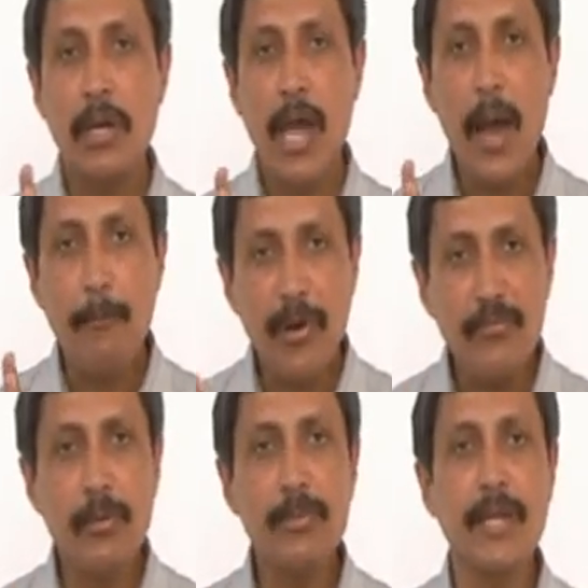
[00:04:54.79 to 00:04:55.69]
apart
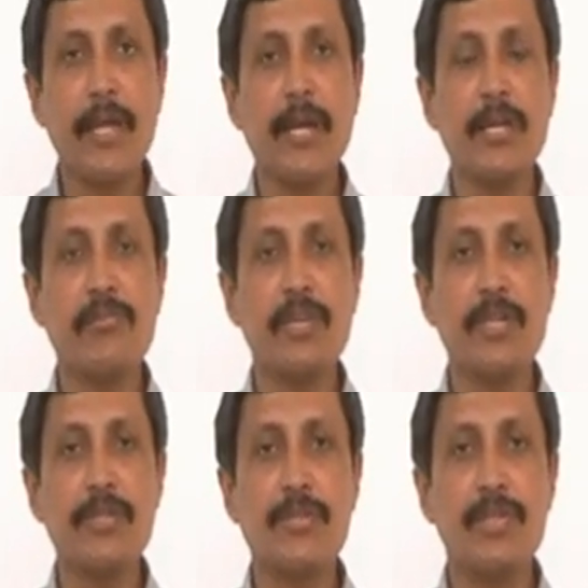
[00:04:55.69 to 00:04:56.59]
from the negative
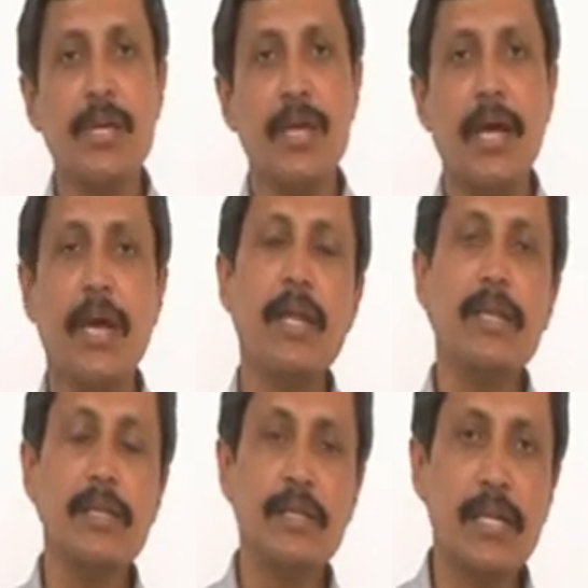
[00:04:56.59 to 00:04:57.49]
list,
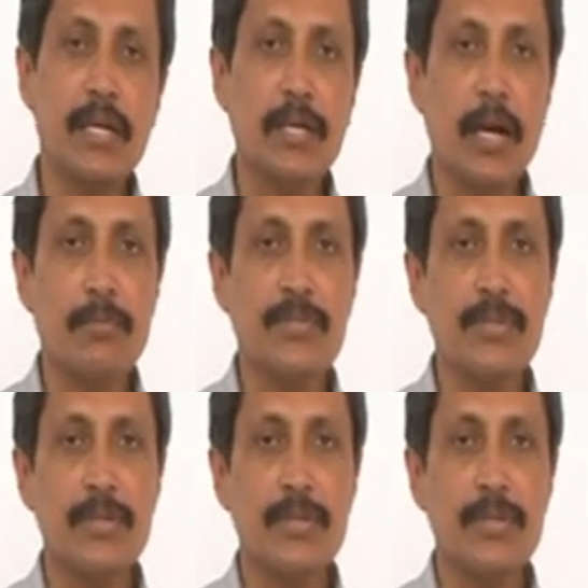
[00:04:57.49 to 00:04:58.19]
anything that comes